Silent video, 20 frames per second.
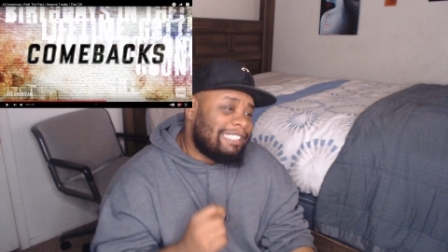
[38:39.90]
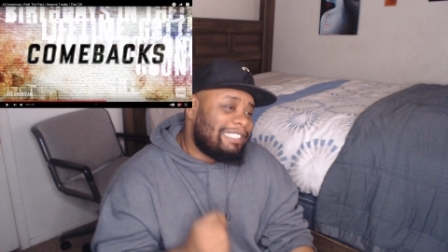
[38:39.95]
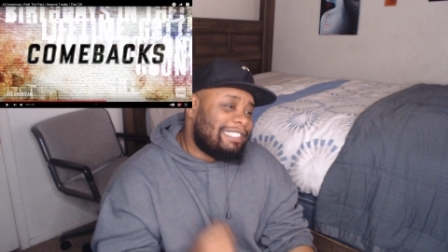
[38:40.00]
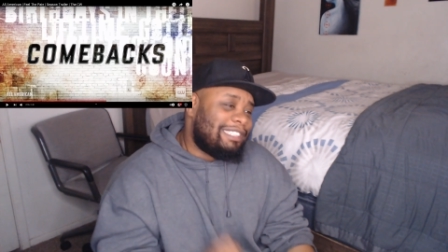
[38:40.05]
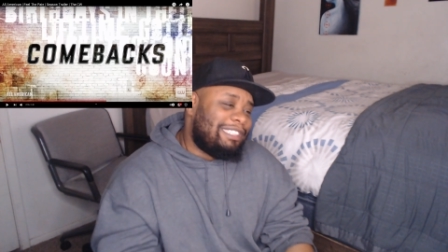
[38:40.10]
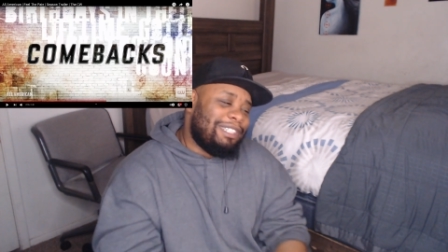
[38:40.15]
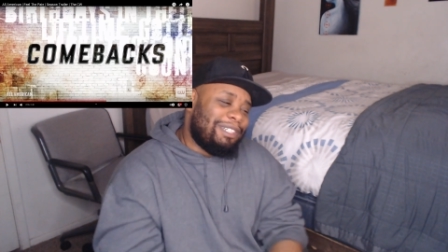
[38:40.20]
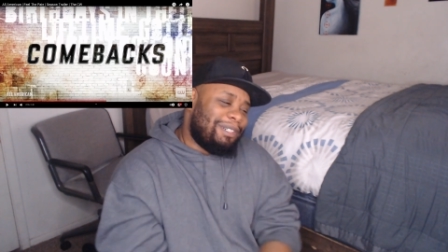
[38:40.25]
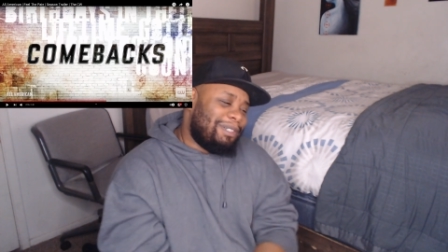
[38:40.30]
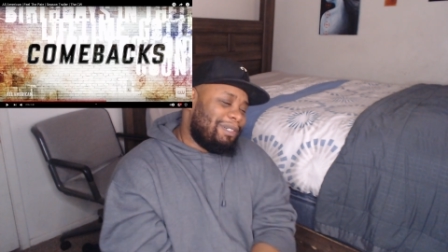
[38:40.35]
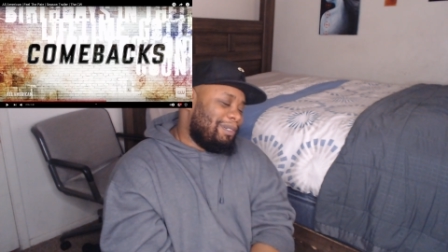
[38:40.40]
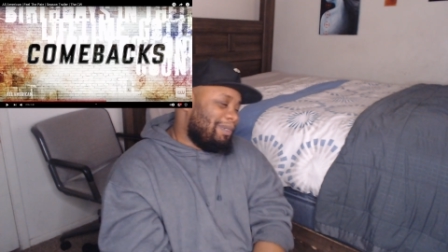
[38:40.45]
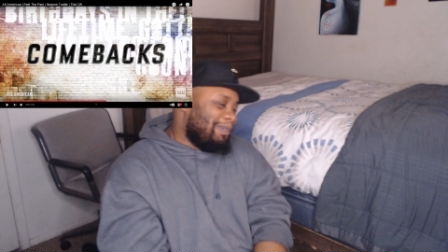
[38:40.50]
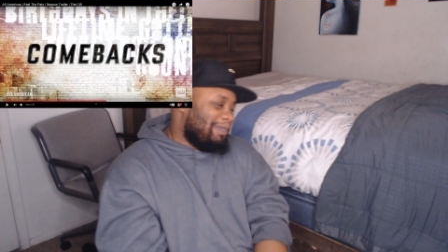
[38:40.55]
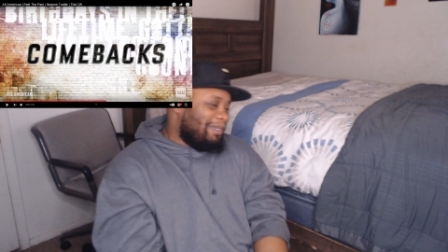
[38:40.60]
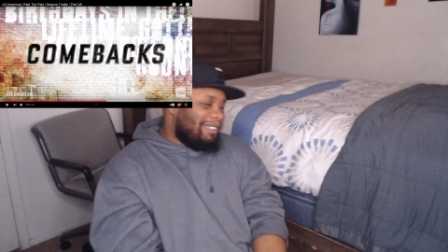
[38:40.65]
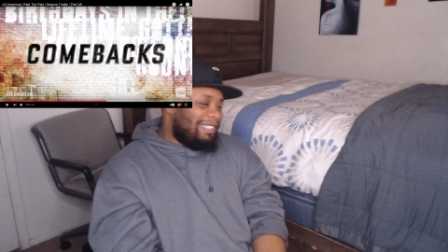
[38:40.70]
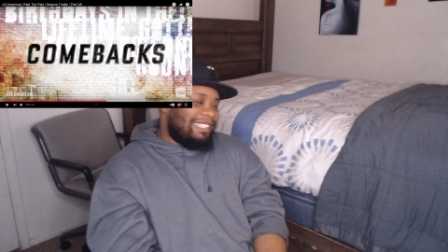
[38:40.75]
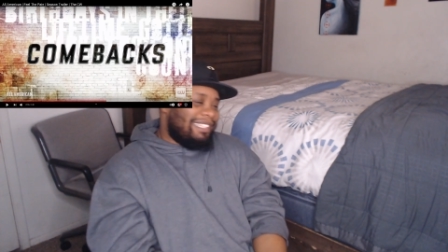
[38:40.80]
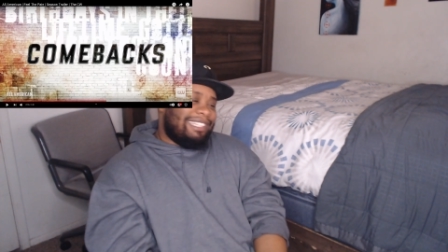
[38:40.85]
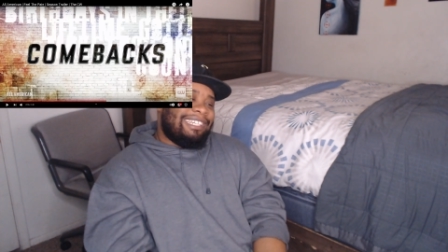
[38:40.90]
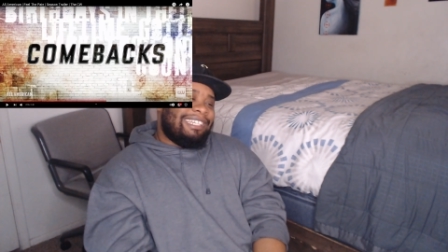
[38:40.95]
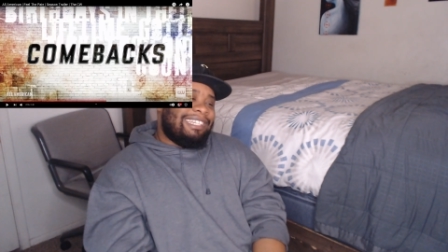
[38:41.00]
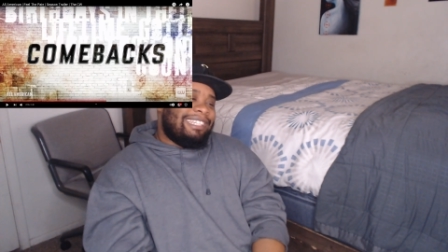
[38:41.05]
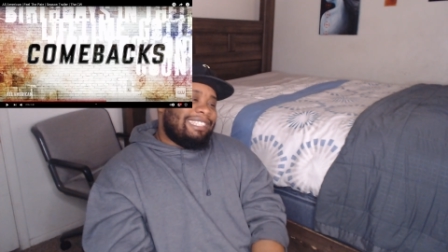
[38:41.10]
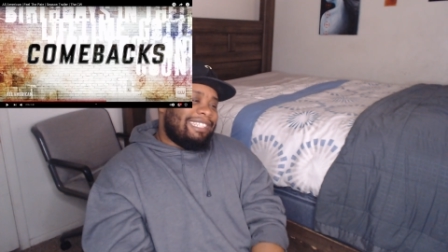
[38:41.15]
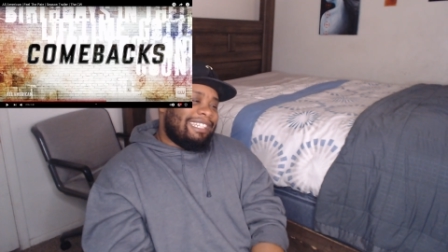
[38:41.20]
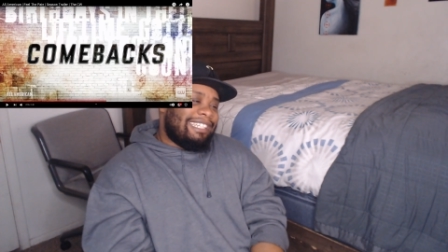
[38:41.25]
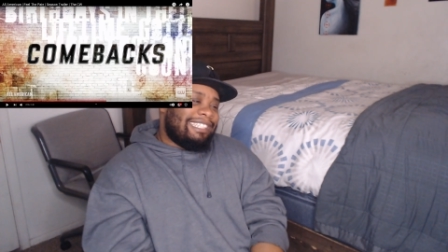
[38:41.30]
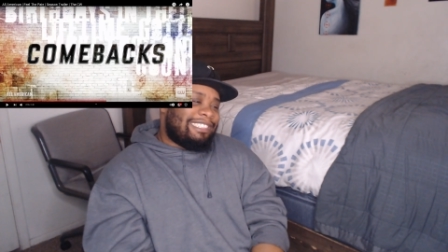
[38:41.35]
dude,
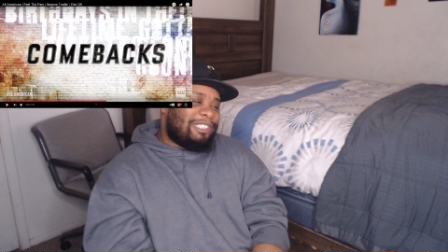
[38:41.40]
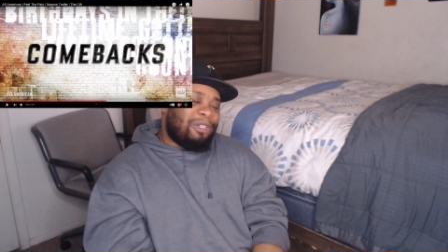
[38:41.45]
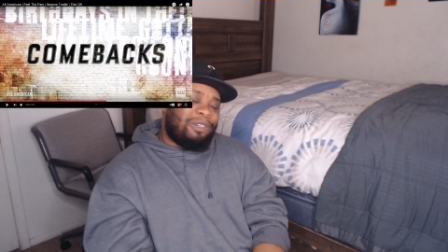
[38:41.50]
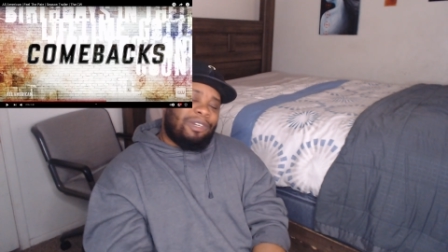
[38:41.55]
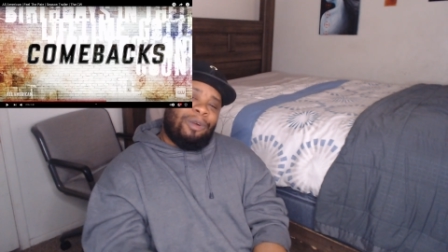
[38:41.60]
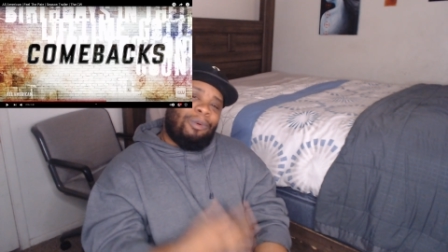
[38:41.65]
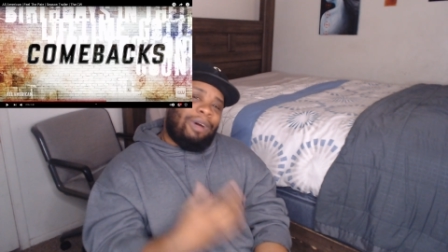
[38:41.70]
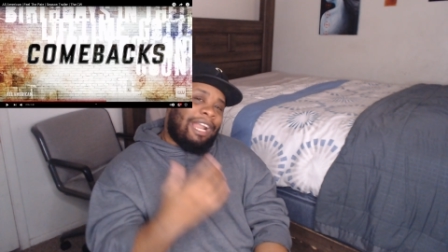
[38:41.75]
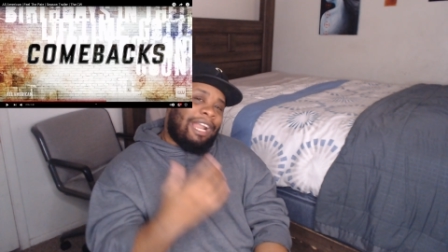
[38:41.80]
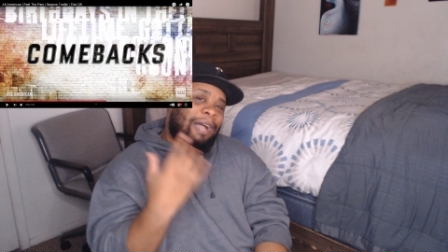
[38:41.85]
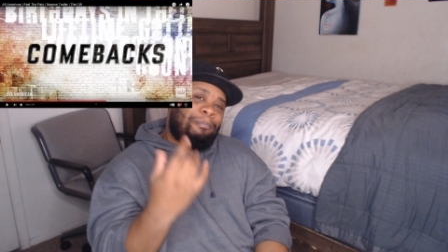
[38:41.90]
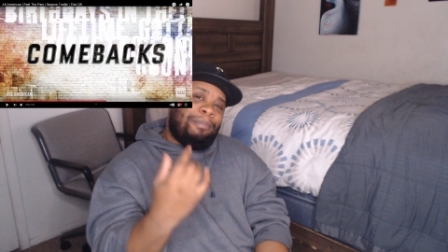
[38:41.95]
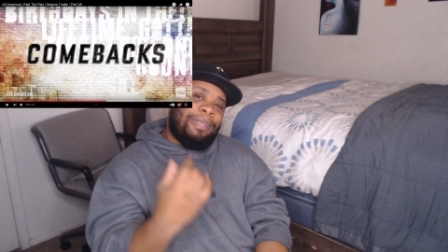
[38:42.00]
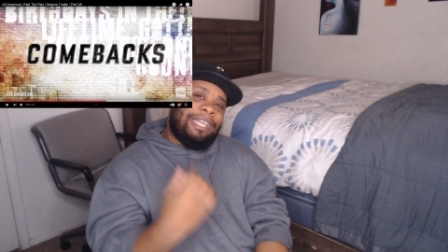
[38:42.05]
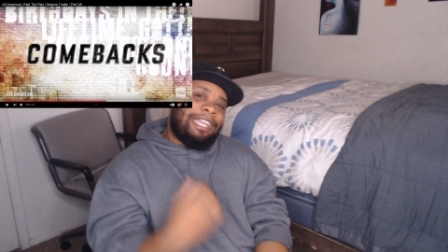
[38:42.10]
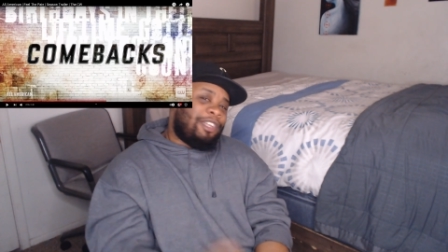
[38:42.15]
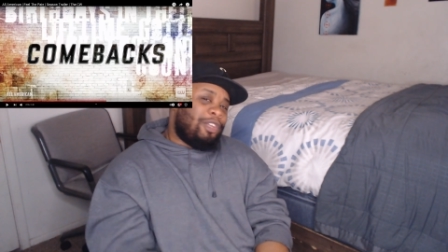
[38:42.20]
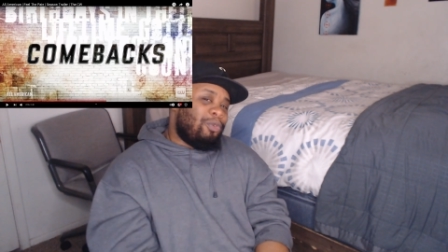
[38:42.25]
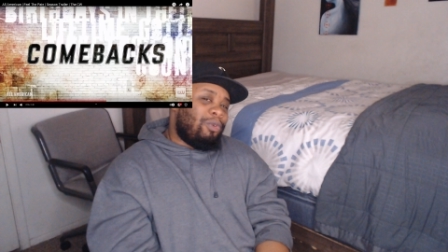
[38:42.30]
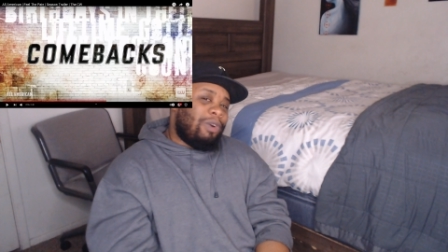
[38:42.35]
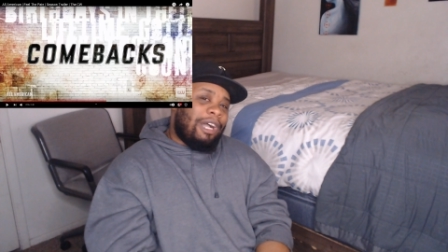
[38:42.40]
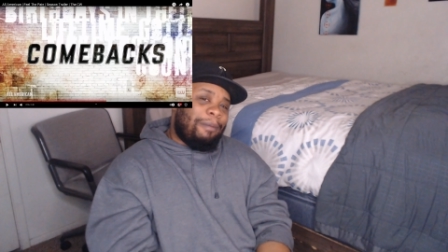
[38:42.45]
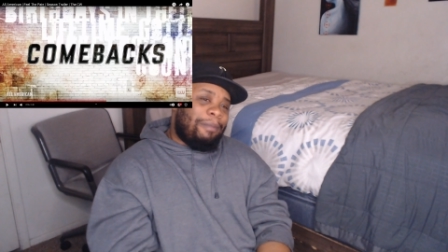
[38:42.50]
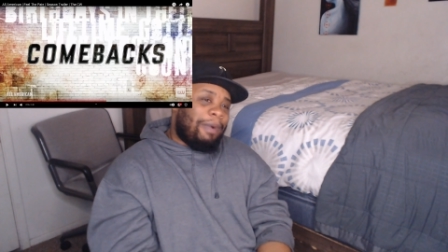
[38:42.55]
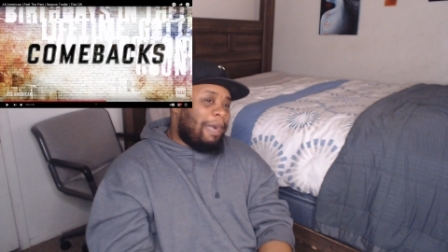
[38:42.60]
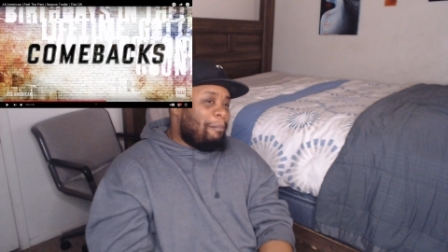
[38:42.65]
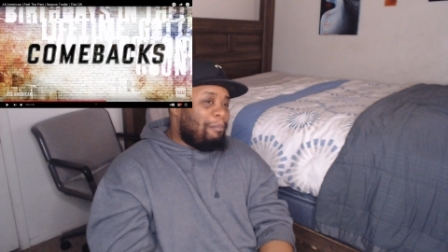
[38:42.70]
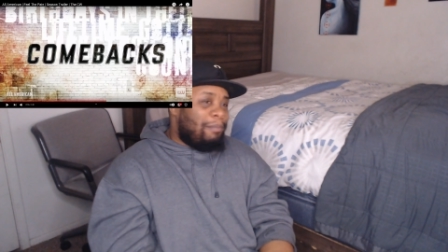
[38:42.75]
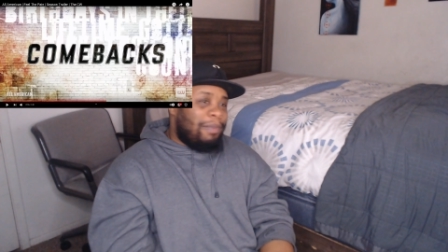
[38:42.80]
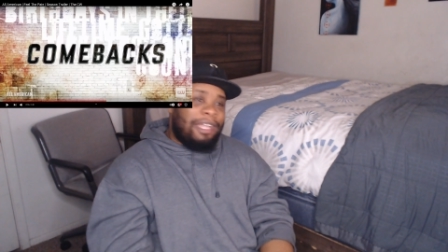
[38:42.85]
this dude, and while I big you up, I
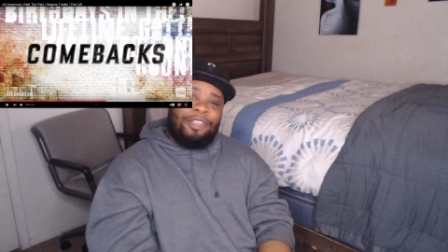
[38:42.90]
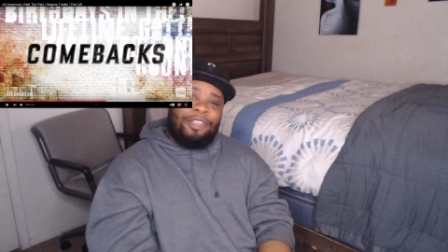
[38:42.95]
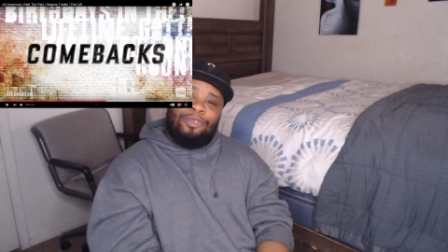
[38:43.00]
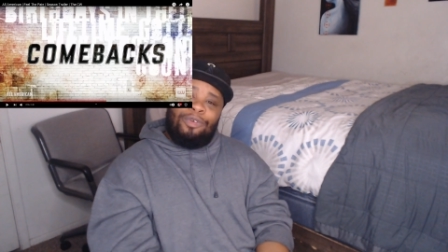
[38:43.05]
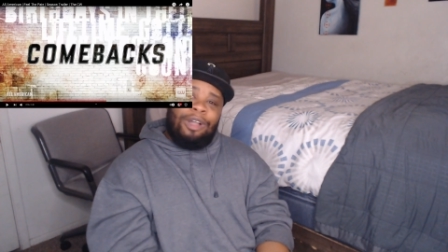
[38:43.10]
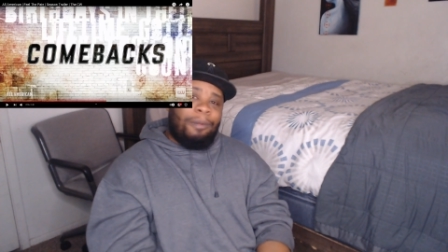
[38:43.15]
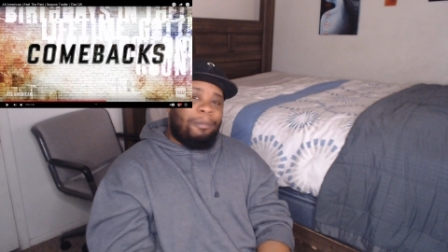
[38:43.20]
big you up.